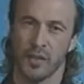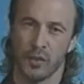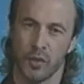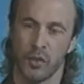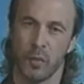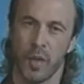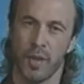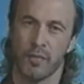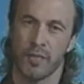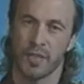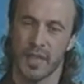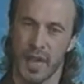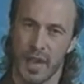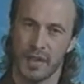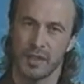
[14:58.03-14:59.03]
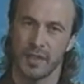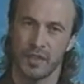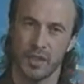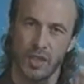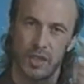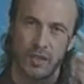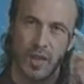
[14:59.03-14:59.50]
way of starting to
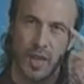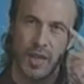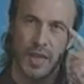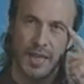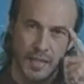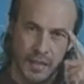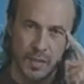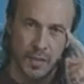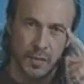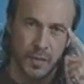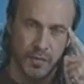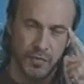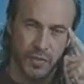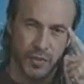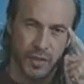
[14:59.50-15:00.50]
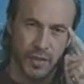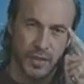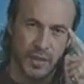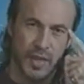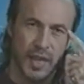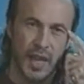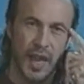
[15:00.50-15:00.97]
just try and listen to it first
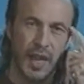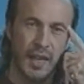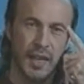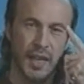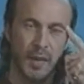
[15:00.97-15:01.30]
and hear